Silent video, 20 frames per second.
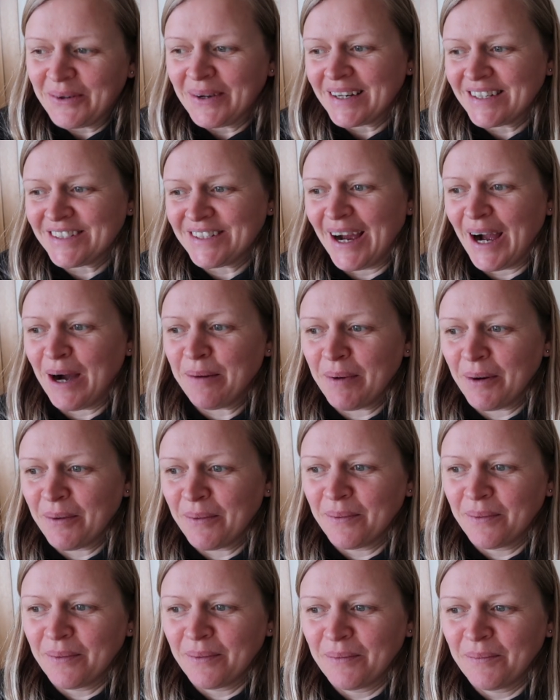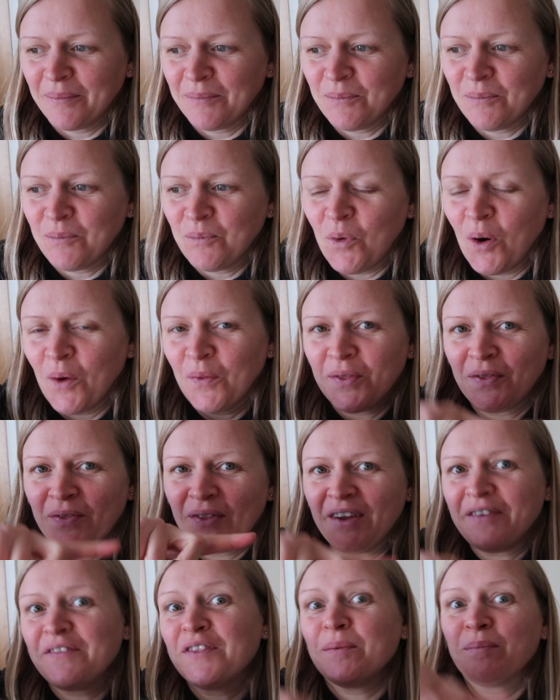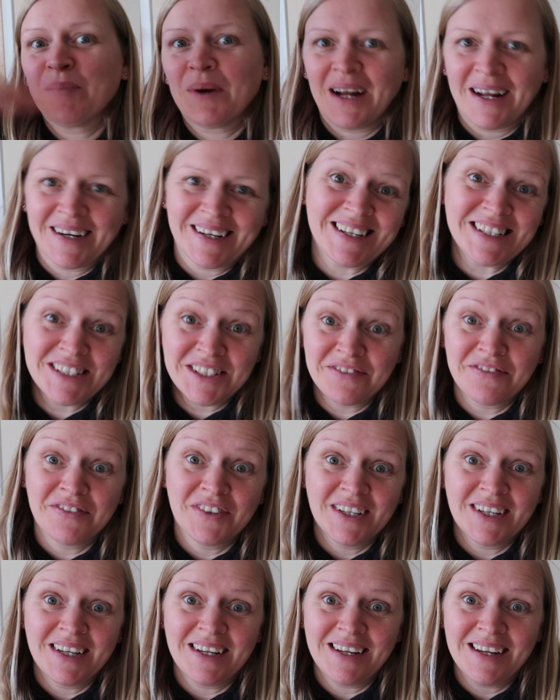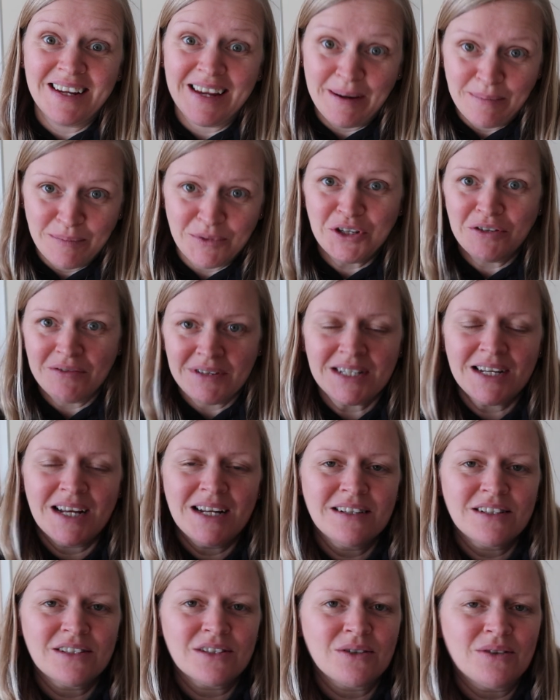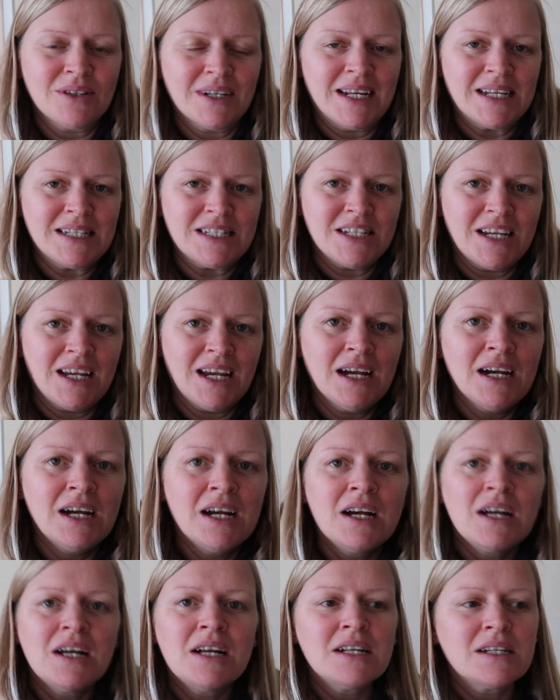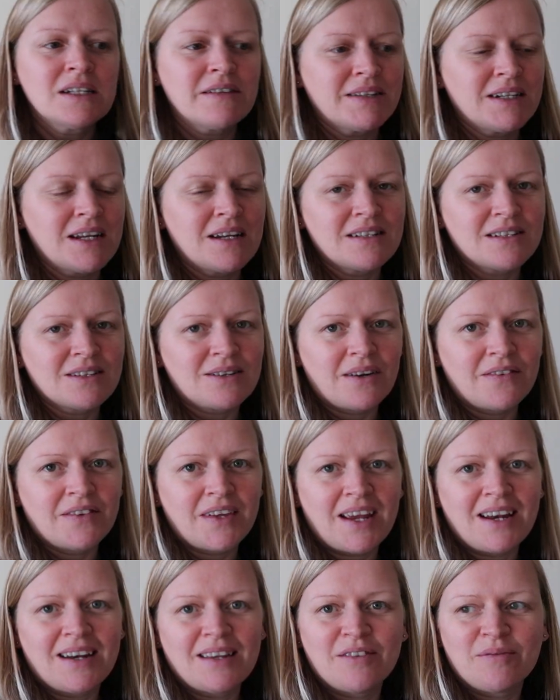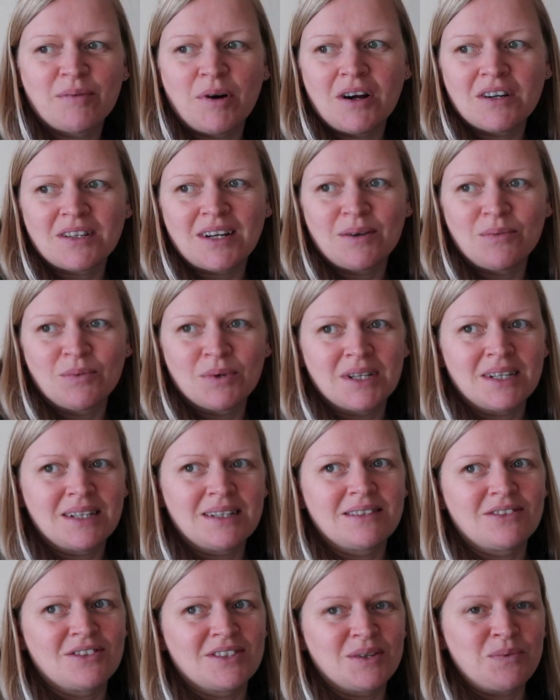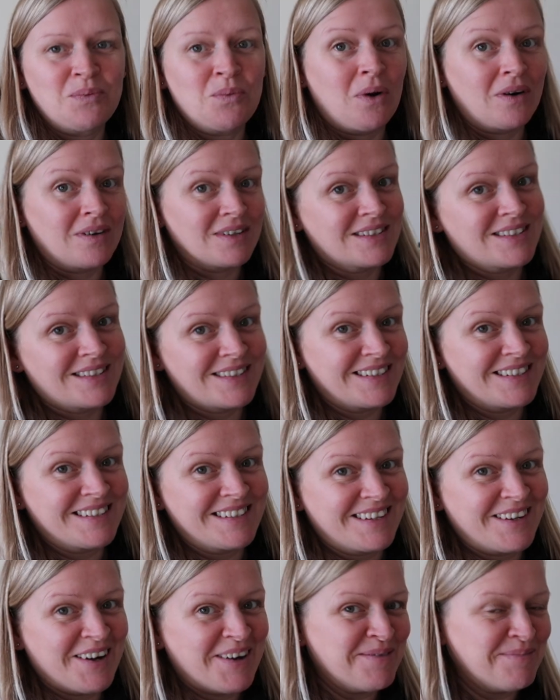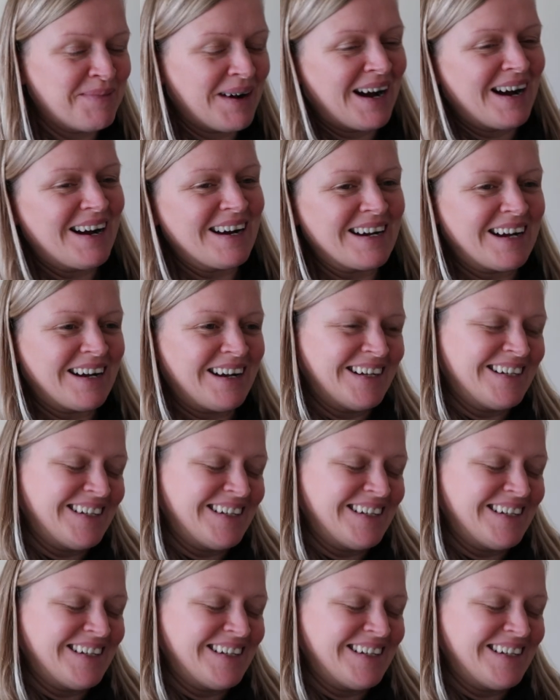quick chat about what if the plan is for him to return to school in his year to return to school on the 8th of March like would he does he want to go back